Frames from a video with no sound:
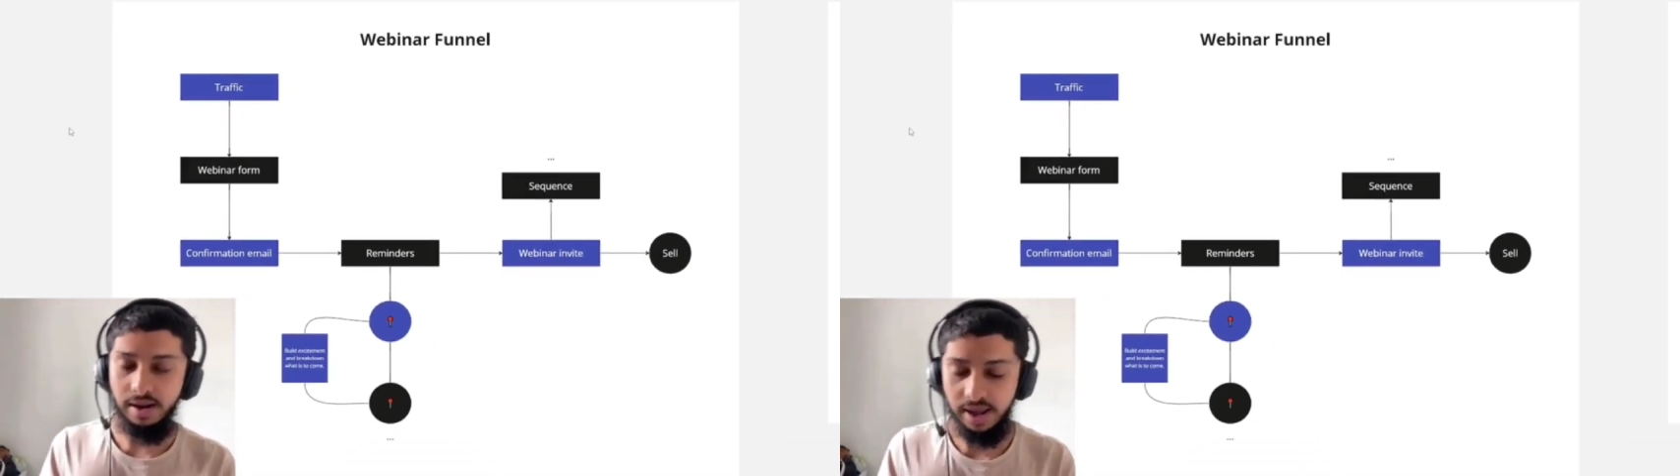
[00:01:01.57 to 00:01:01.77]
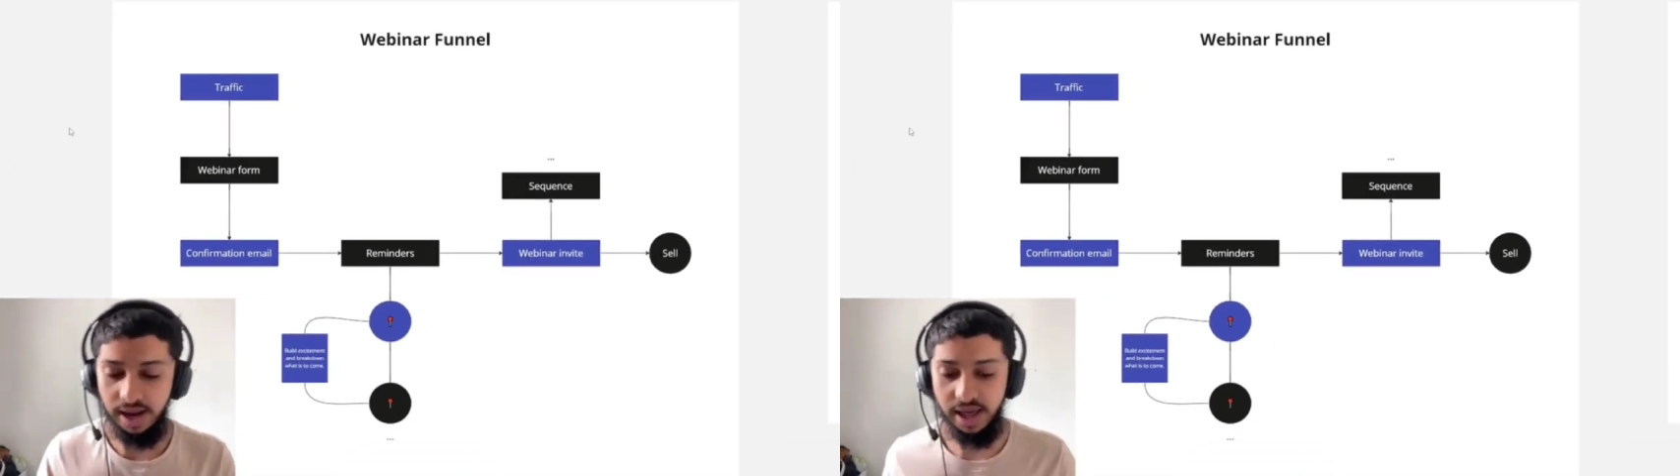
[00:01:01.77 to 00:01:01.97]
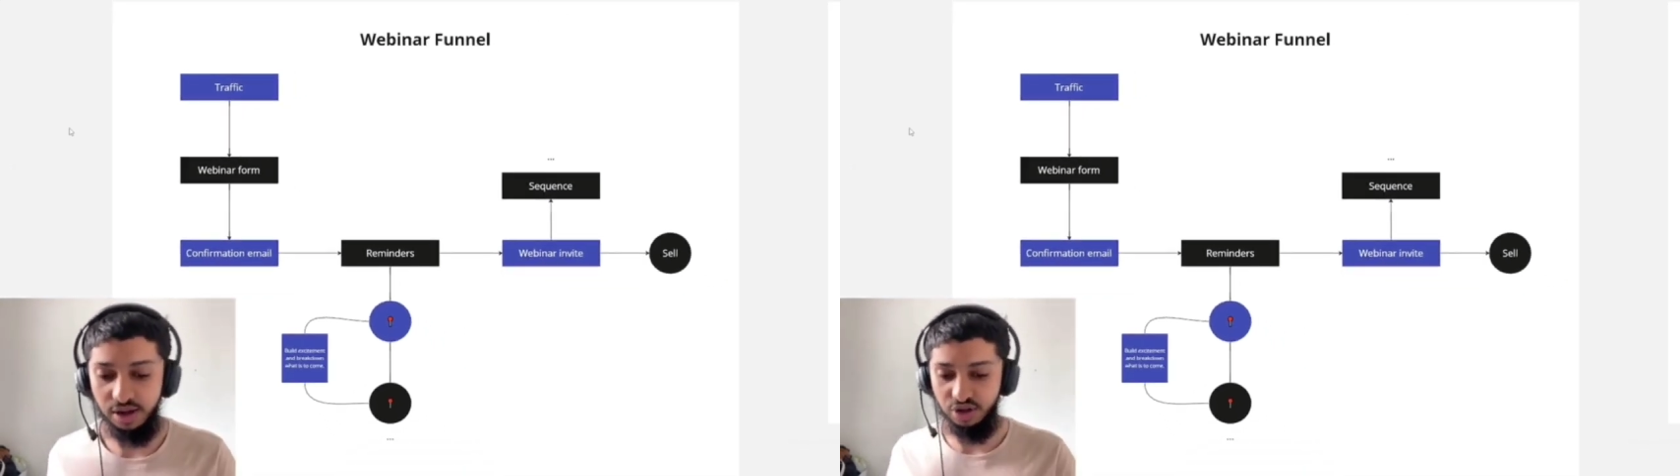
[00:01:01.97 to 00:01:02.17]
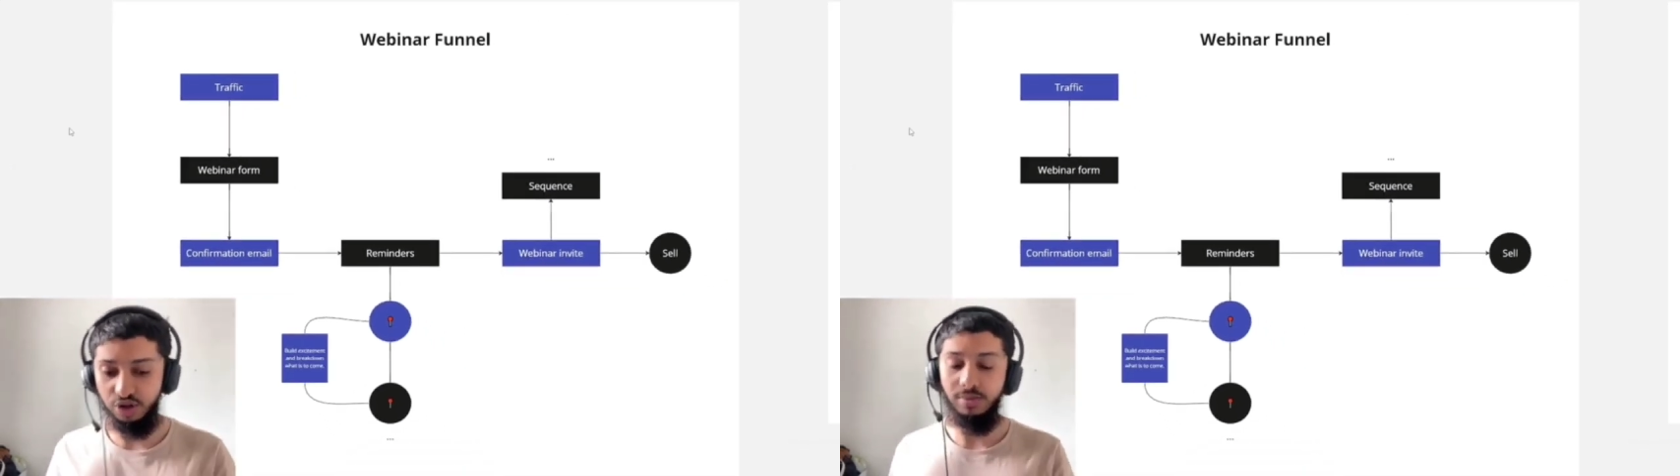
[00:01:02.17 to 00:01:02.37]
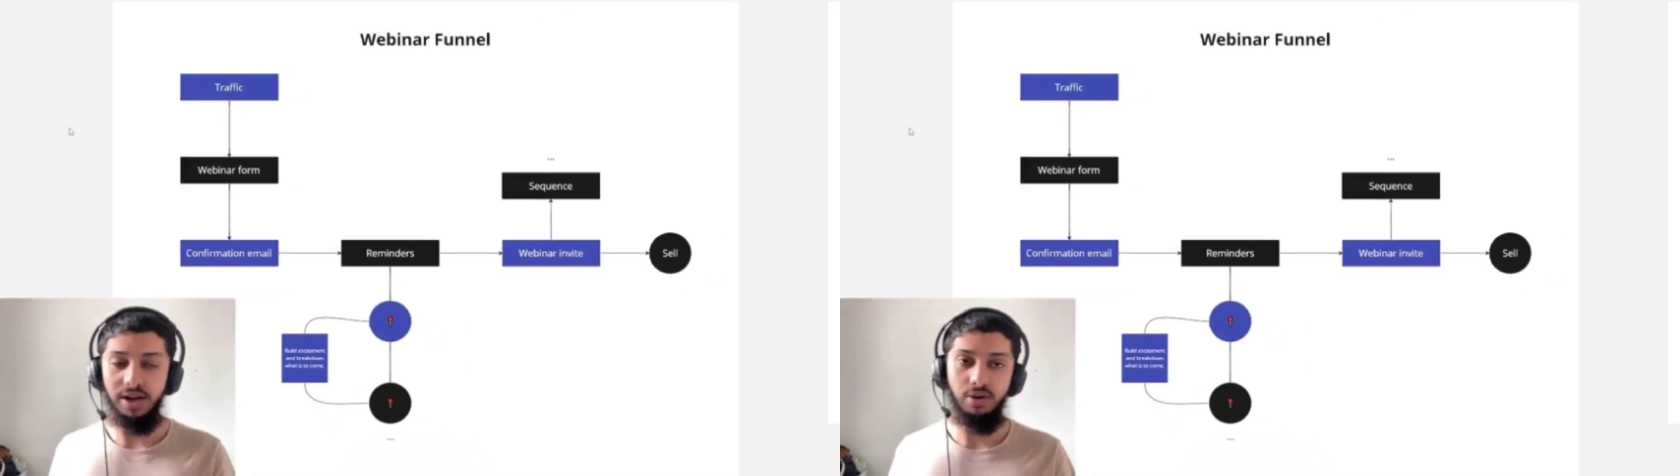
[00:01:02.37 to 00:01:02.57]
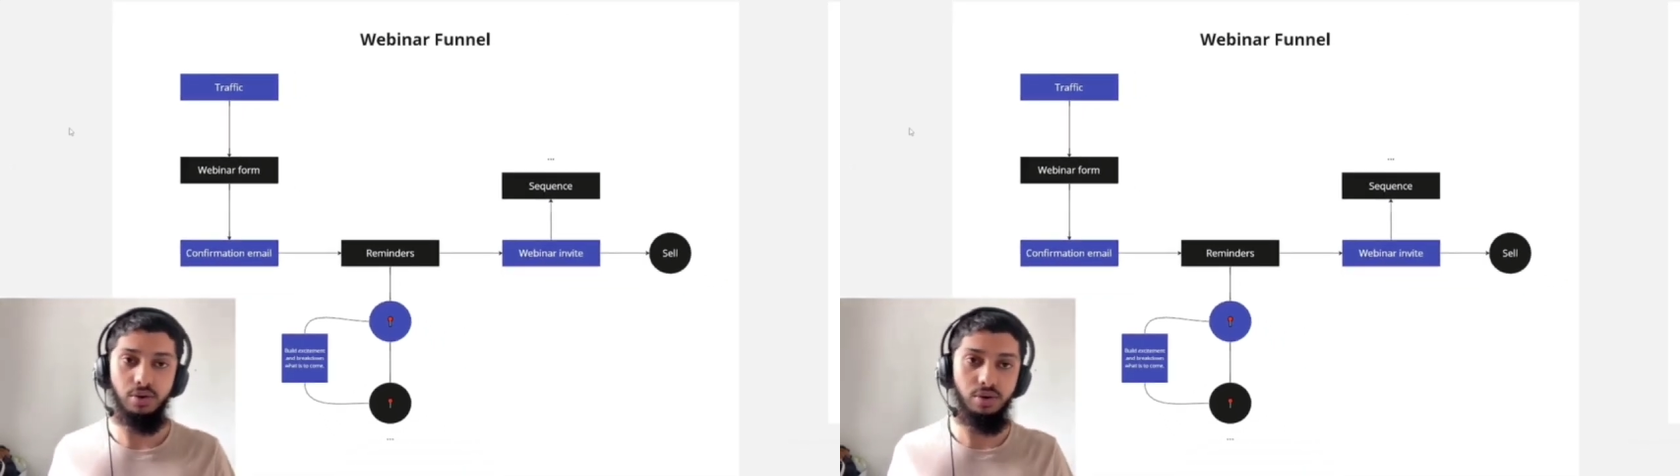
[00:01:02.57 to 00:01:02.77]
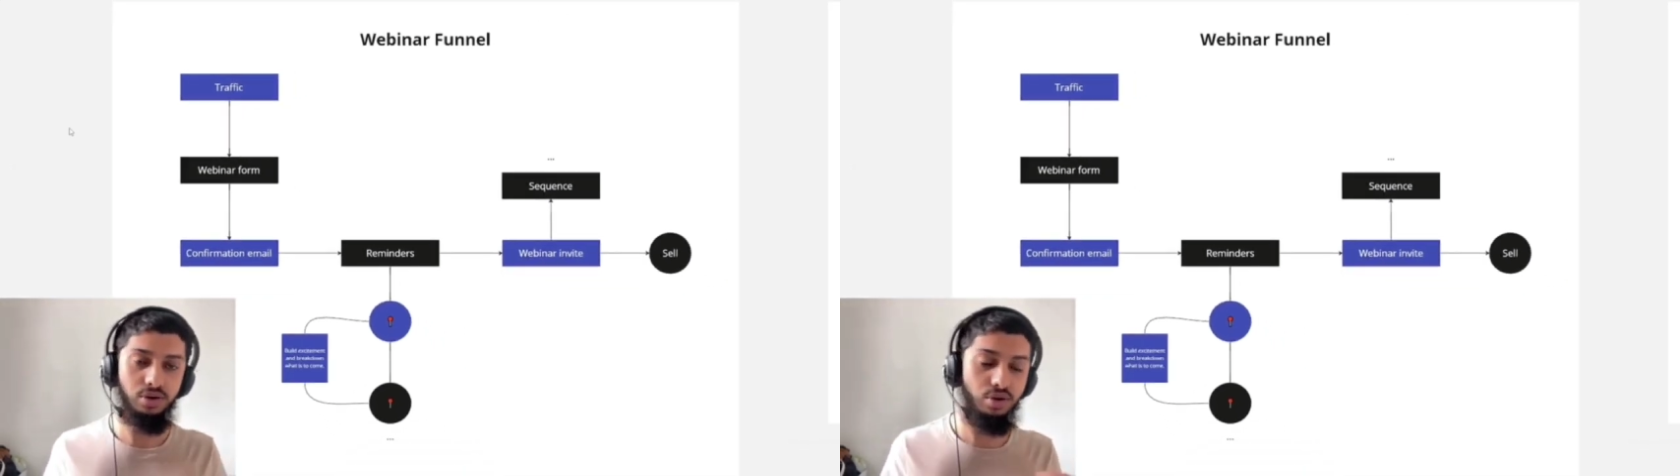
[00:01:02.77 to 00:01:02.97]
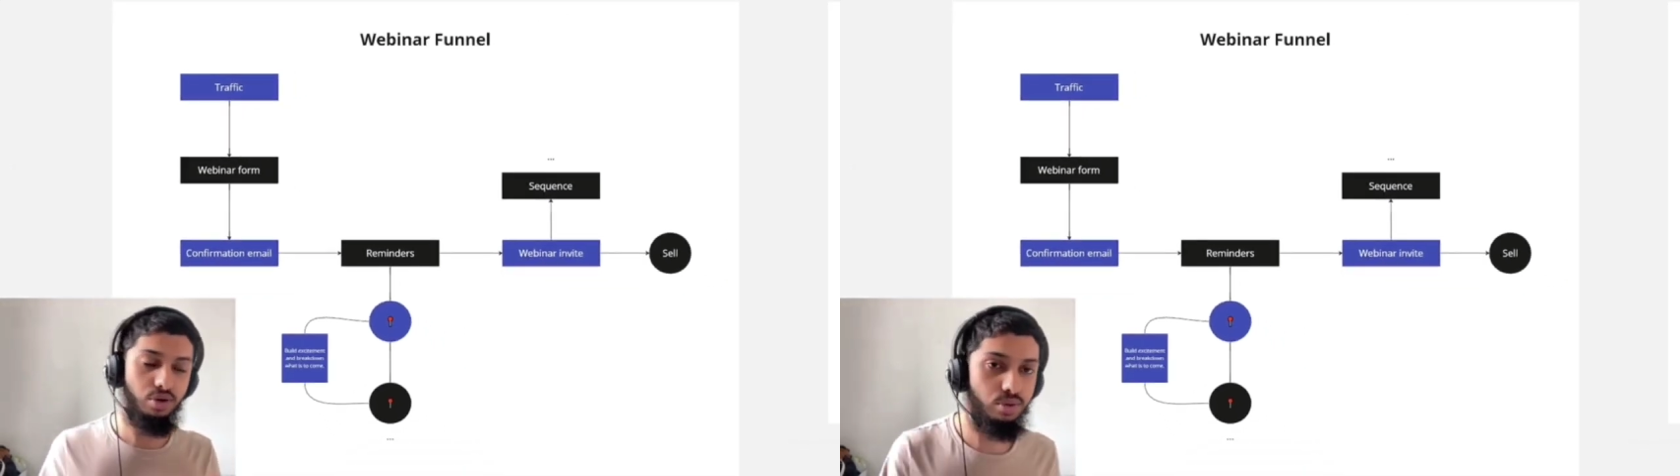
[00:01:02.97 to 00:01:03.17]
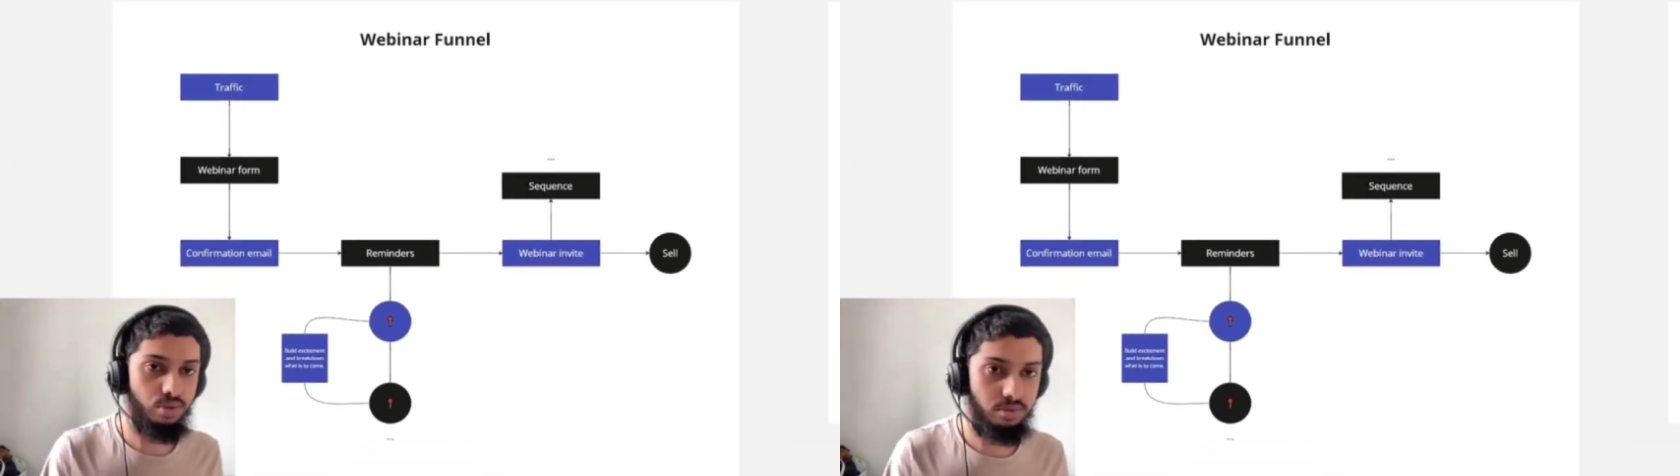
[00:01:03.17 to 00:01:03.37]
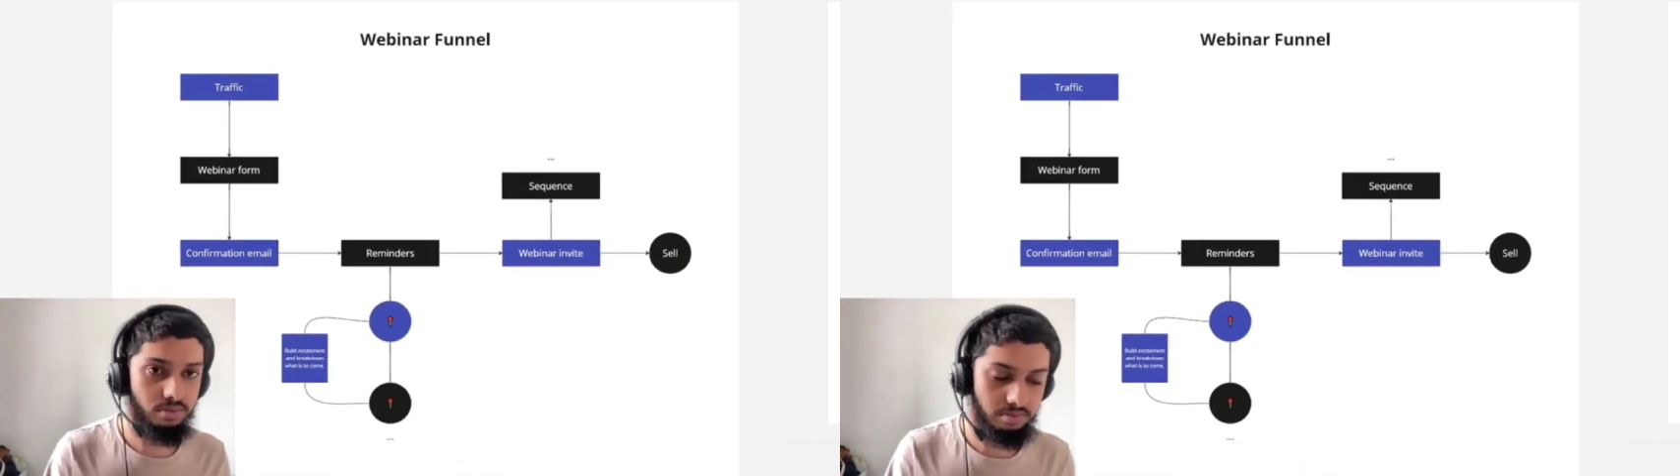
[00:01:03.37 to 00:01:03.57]
They get the Zoom link or
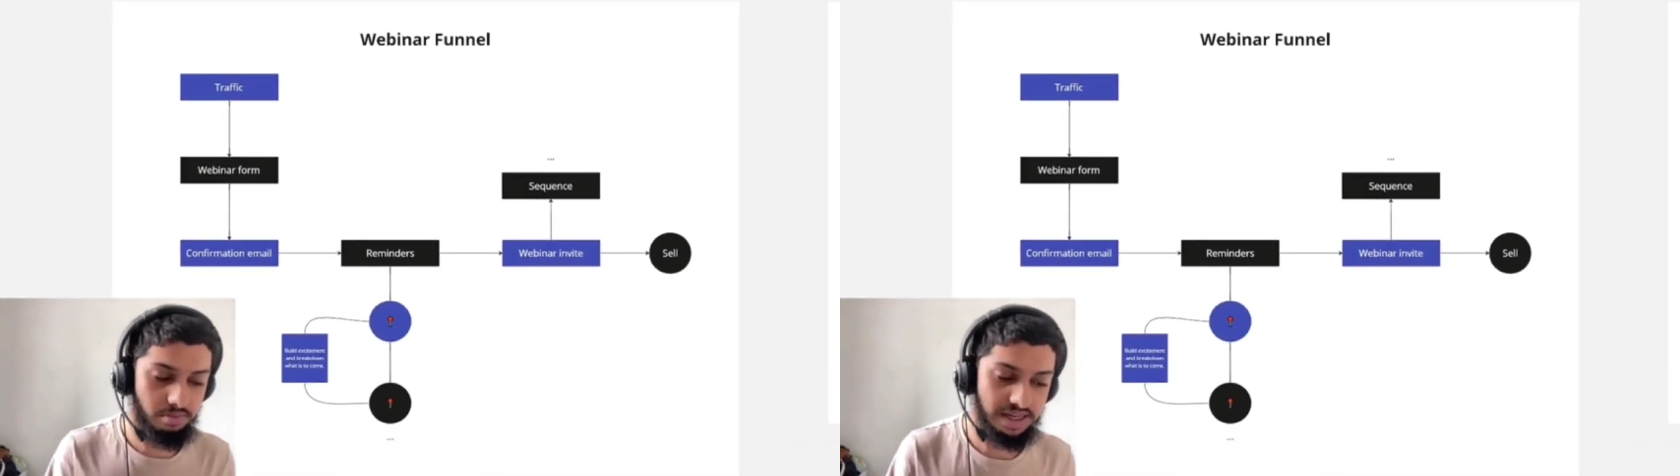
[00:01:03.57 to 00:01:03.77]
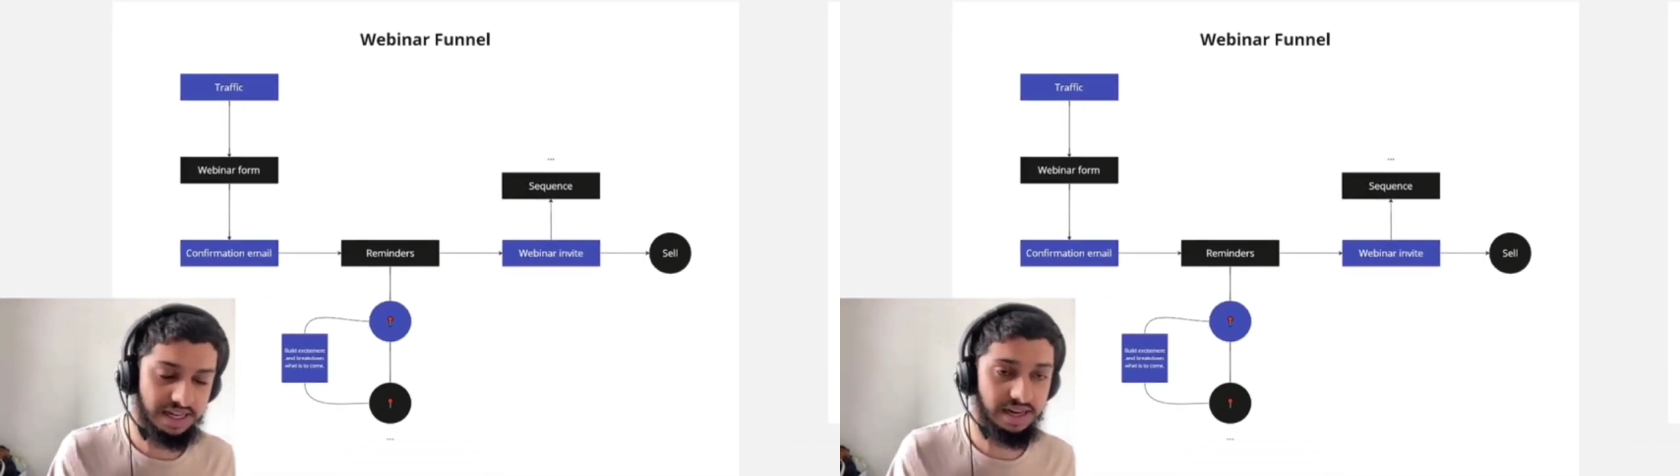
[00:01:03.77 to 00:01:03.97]
Google meeting link,